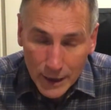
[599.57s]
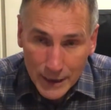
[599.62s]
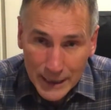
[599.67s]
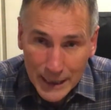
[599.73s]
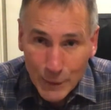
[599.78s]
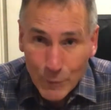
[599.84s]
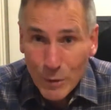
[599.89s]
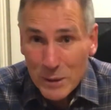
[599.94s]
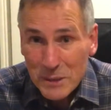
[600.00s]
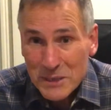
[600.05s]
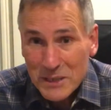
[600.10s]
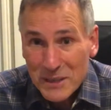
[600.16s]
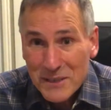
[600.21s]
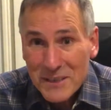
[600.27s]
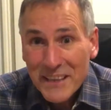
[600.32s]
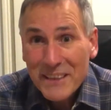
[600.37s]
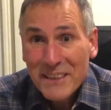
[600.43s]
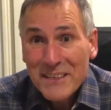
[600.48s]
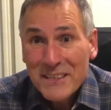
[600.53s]
Now, whilst I
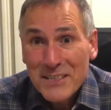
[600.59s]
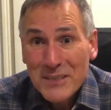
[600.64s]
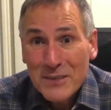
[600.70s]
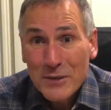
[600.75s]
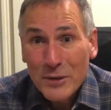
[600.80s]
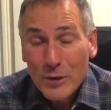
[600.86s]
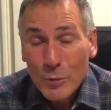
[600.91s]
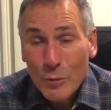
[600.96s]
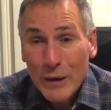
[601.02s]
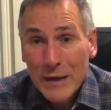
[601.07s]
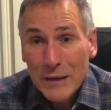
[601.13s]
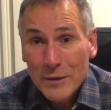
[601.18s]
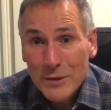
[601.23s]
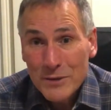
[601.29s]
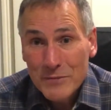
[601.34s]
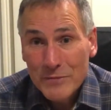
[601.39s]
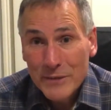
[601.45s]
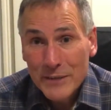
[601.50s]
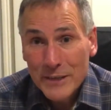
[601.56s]
said this is not a weight
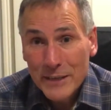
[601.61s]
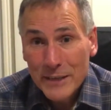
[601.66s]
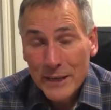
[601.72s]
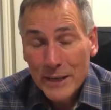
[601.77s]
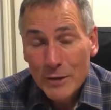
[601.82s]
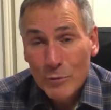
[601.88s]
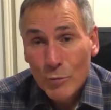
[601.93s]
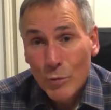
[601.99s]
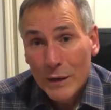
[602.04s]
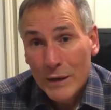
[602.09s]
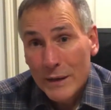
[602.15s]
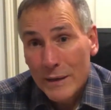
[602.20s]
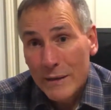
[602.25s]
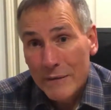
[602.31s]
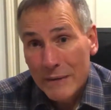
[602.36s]
loss video, one of the